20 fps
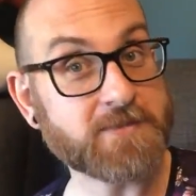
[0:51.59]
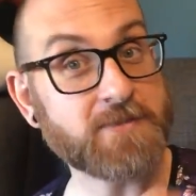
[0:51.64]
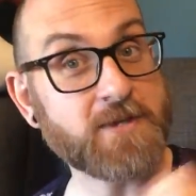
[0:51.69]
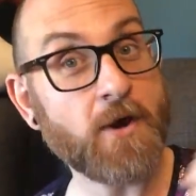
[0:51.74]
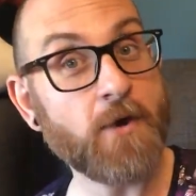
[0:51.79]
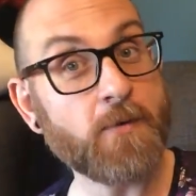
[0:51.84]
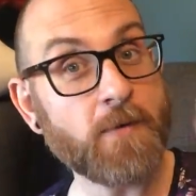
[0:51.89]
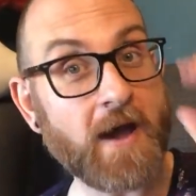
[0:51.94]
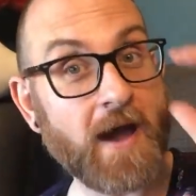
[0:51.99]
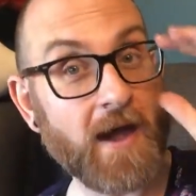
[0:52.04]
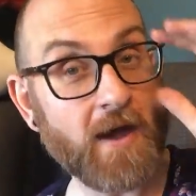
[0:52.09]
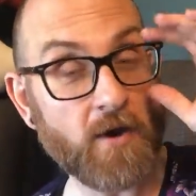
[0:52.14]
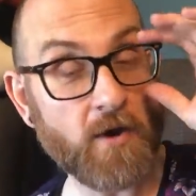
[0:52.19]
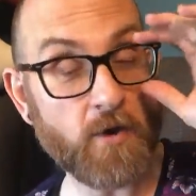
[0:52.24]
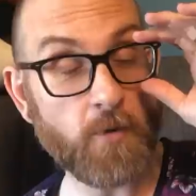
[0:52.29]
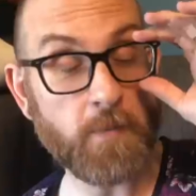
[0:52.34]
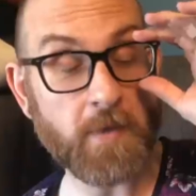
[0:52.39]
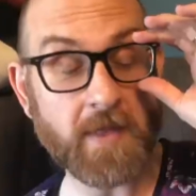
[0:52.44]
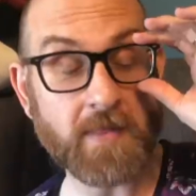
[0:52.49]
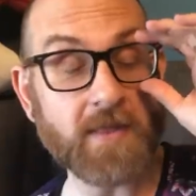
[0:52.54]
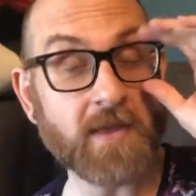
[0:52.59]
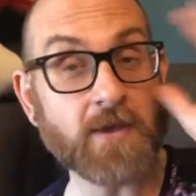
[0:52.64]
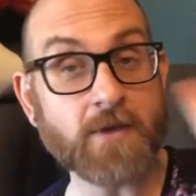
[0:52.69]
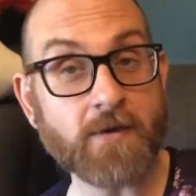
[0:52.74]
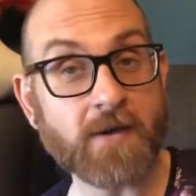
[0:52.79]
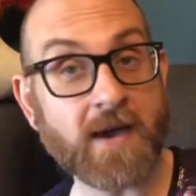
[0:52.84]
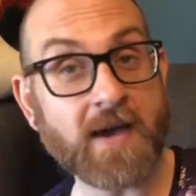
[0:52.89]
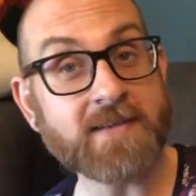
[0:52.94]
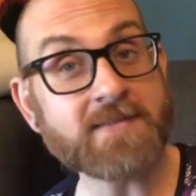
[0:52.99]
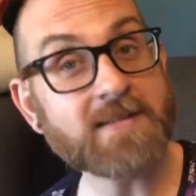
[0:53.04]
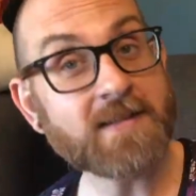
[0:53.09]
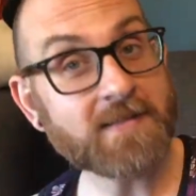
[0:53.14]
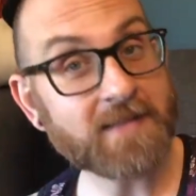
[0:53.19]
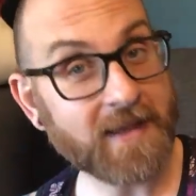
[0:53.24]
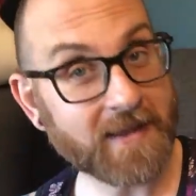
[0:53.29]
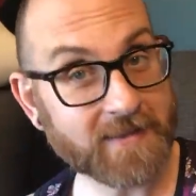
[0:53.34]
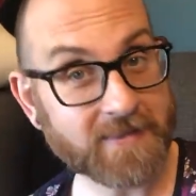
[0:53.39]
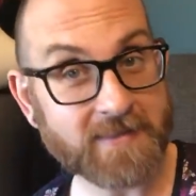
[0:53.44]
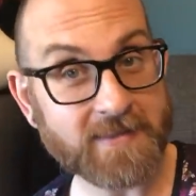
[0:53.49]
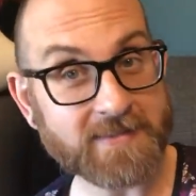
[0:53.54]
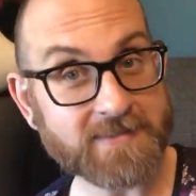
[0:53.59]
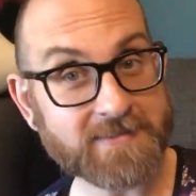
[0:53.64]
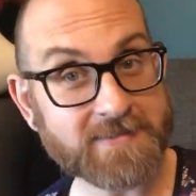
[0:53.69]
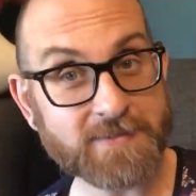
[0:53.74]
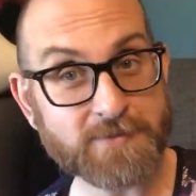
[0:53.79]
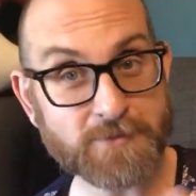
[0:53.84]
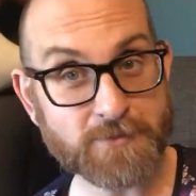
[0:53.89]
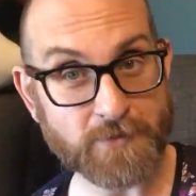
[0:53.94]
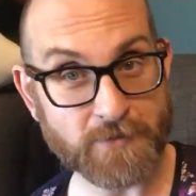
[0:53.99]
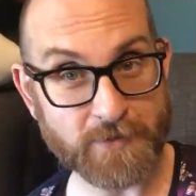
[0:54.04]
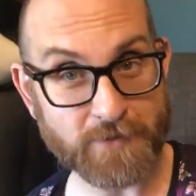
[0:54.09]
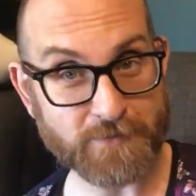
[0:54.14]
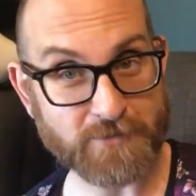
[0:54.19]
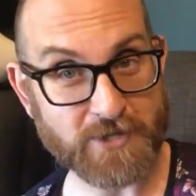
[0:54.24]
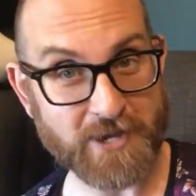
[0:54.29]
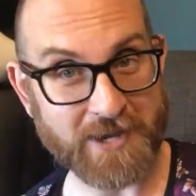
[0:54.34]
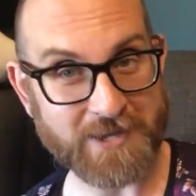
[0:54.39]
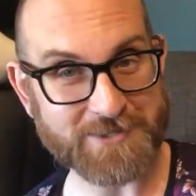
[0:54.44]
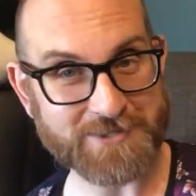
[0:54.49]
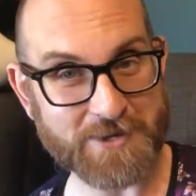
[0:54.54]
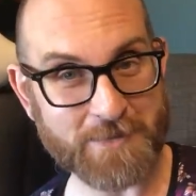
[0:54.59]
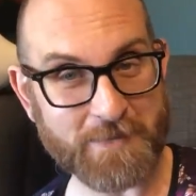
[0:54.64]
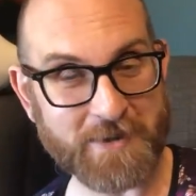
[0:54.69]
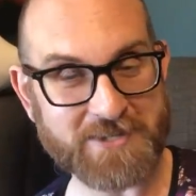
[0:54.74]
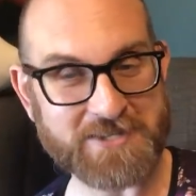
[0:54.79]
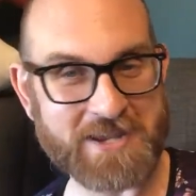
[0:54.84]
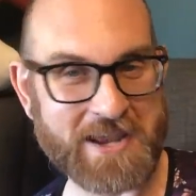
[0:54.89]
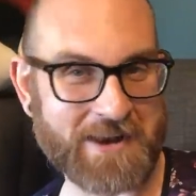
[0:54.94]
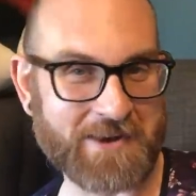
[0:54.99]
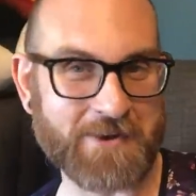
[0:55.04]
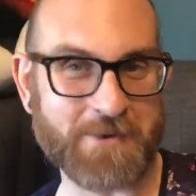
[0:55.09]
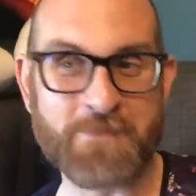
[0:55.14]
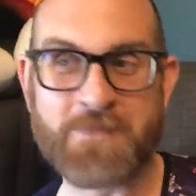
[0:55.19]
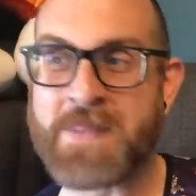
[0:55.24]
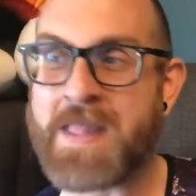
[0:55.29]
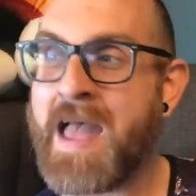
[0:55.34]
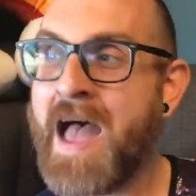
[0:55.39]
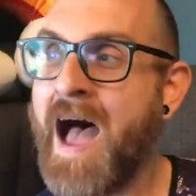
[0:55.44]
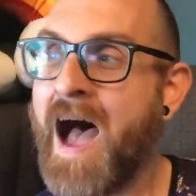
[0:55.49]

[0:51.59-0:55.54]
So I hope that you guys like this sort of change on my channel.